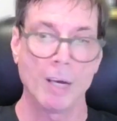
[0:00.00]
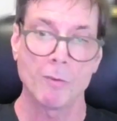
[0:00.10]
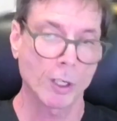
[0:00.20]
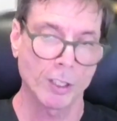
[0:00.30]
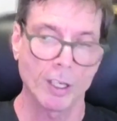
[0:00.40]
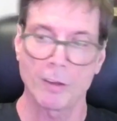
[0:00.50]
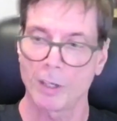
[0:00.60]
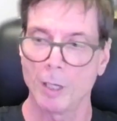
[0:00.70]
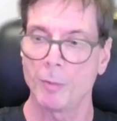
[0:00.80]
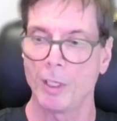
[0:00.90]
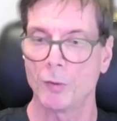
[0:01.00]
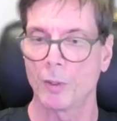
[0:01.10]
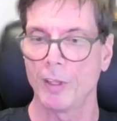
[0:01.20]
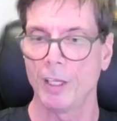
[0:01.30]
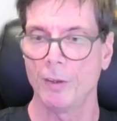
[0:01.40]
I've worked in other companies
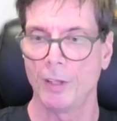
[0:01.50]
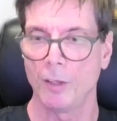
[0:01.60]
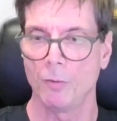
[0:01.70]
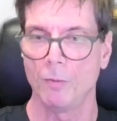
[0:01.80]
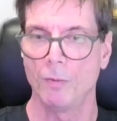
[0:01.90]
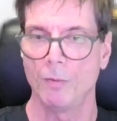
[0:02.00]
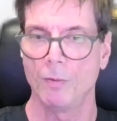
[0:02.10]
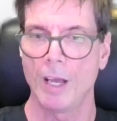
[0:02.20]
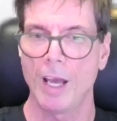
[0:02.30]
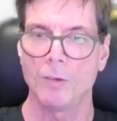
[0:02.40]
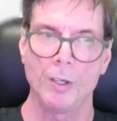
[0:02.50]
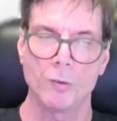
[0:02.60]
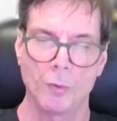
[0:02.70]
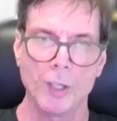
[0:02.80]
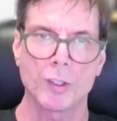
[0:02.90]
where they had
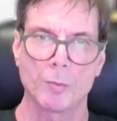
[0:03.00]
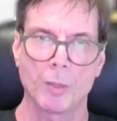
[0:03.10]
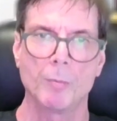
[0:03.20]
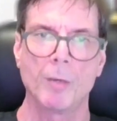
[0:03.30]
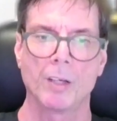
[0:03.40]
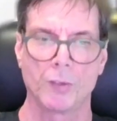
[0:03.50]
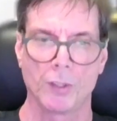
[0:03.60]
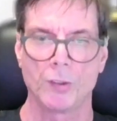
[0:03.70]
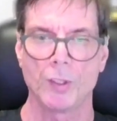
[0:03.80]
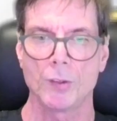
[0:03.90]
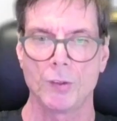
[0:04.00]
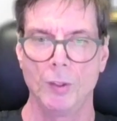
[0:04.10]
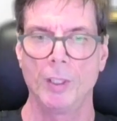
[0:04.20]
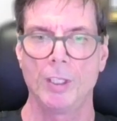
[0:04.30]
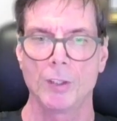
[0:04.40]
reasonable amount of success
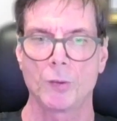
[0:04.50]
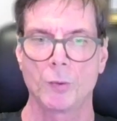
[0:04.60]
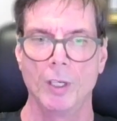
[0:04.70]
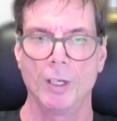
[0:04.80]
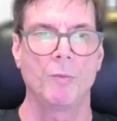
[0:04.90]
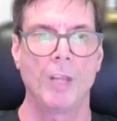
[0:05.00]
doing this, where